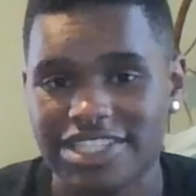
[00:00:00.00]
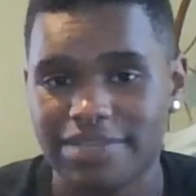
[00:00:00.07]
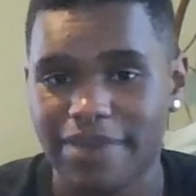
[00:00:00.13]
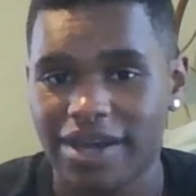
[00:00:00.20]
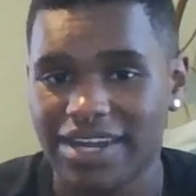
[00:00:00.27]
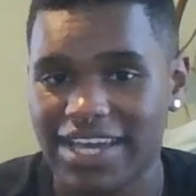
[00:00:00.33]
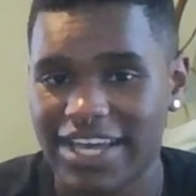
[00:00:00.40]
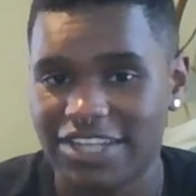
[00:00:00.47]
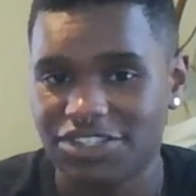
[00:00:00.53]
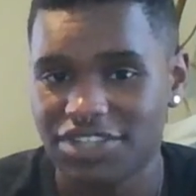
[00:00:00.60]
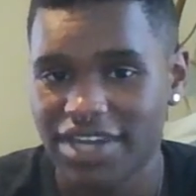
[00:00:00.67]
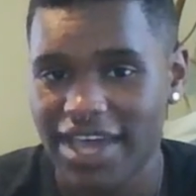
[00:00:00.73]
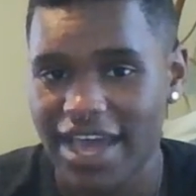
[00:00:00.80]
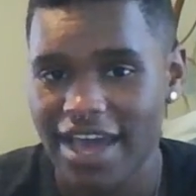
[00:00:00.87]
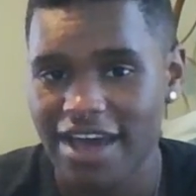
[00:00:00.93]
about 1.5
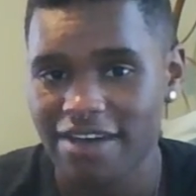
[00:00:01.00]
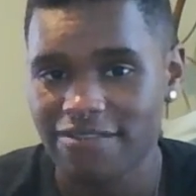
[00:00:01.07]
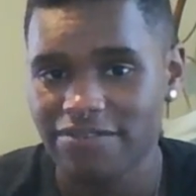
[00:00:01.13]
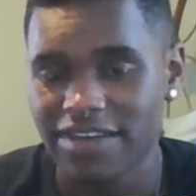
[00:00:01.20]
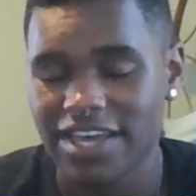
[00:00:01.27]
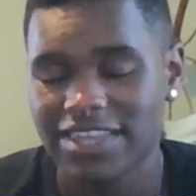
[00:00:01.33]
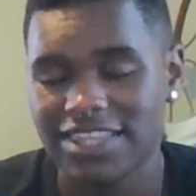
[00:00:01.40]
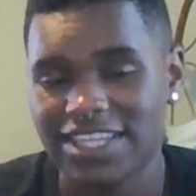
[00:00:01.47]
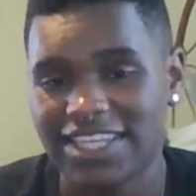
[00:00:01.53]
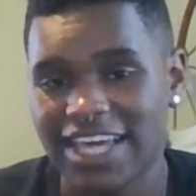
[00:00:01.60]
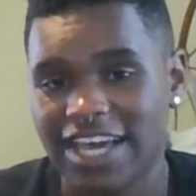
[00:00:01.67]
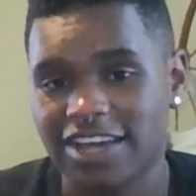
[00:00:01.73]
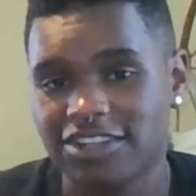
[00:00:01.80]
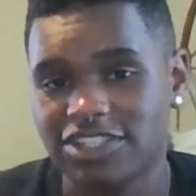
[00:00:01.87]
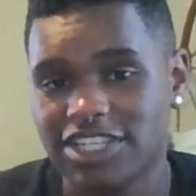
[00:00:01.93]
inches, and the
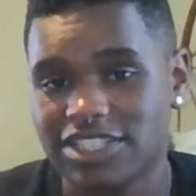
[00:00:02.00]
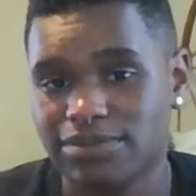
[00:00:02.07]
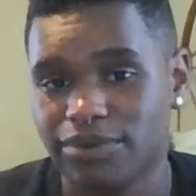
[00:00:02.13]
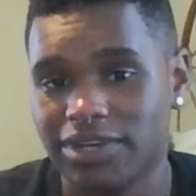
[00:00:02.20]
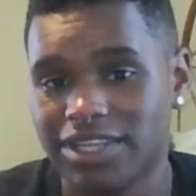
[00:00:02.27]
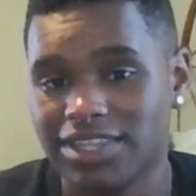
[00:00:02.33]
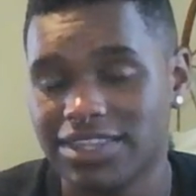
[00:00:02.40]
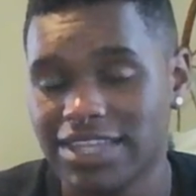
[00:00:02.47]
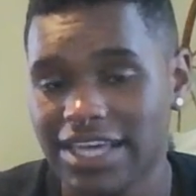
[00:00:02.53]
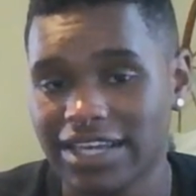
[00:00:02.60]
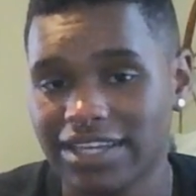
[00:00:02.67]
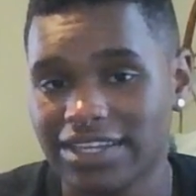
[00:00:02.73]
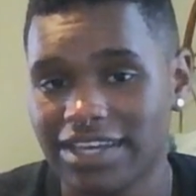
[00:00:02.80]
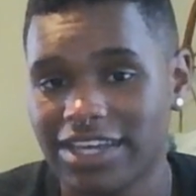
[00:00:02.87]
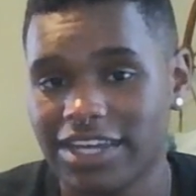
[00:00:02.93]
gauge is pretty thick,
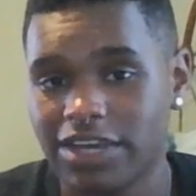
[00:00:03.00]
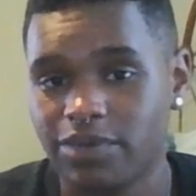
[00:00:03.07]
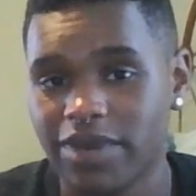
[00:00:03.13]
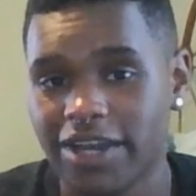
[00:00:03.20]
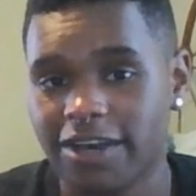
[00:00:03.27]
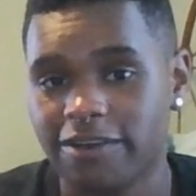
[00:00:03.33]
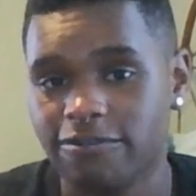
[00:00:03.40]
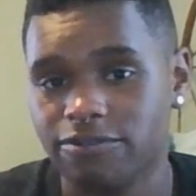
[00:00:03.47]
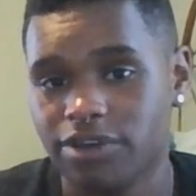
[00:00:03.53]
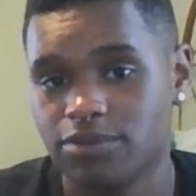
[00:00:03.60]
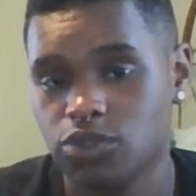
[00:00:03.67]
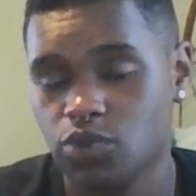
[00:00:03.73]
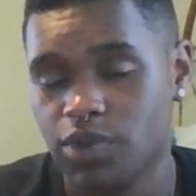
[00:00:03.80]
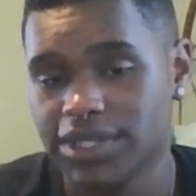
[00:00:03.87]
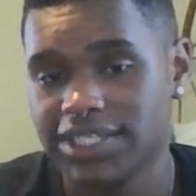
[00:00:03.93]
anywhere from
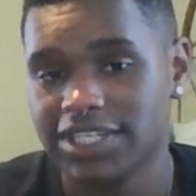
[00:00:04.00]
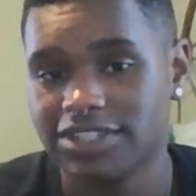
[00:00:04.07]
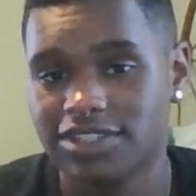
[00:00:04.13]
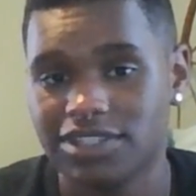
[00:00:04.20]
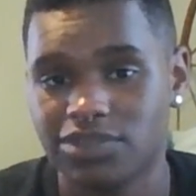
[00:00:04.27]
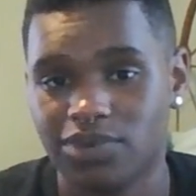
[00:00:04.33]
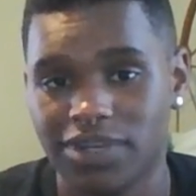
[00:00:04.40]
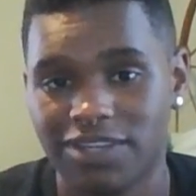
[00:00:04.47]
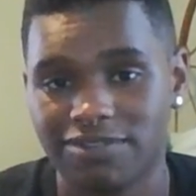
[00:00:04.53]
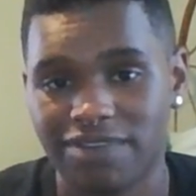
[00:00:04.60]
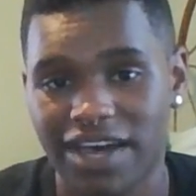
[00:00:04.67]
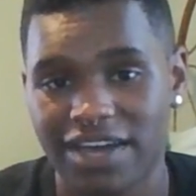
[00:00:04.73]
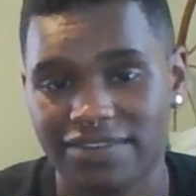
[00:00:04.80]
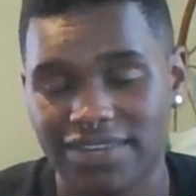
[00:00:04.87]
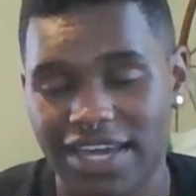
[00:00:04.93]
20 to
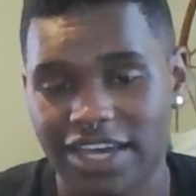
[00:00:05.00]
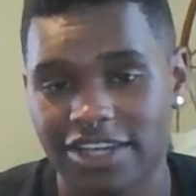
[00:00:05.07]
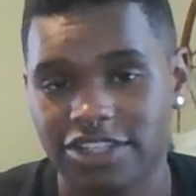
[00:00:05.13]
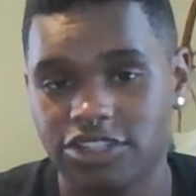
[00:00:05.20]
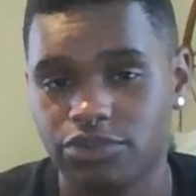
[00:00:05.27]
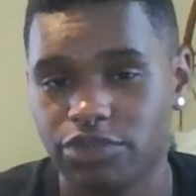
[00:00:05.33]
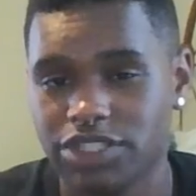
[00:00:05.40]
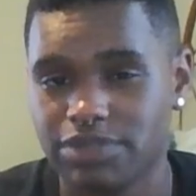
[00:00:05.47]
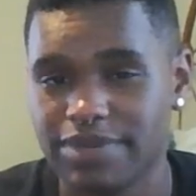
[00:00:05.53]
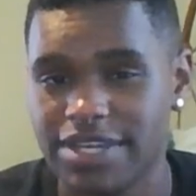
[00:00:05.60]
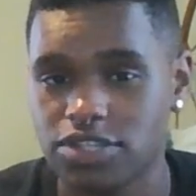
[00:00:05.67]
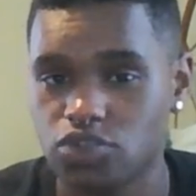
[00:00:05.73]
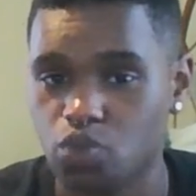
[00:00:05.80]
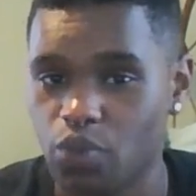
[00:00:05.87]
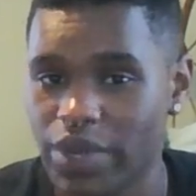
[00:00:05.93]
25 gauge, which
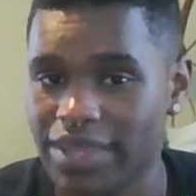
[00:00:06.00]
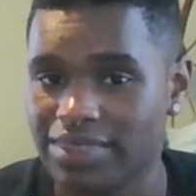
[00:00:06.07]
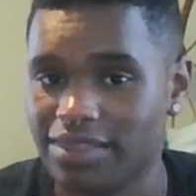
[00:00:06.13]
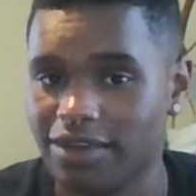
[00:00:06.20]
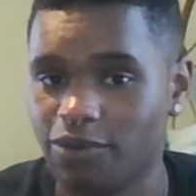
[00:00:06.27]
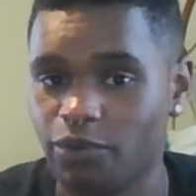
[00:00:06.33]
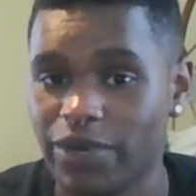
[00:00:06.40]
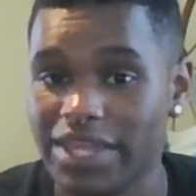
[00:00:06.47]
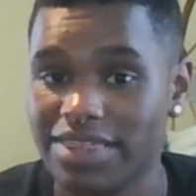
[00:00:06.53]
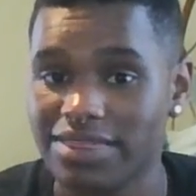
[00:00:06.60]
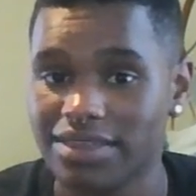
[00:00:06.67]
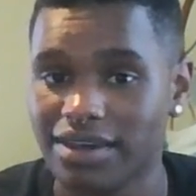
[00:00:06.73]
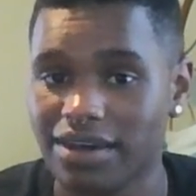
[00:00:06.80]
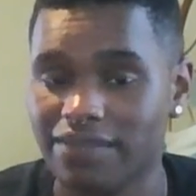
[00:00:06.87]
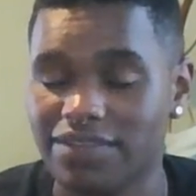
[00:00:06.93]
means width
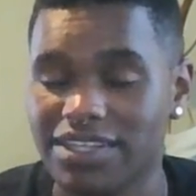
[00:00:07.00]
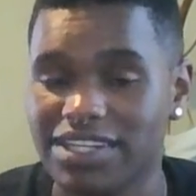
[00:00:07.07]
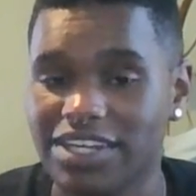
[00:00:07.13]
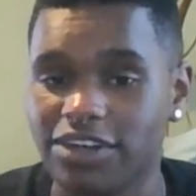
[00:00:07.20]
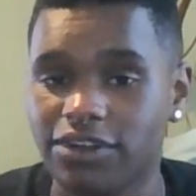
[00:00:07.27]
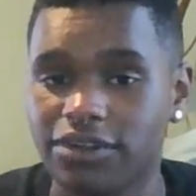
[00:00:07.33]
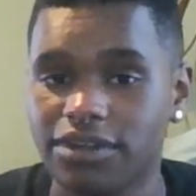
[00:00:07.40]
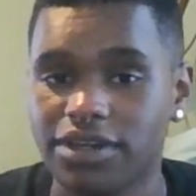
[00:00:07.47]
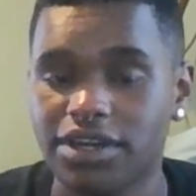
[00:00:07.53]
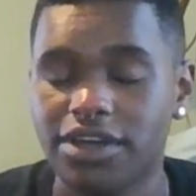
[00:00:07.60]
of the needle.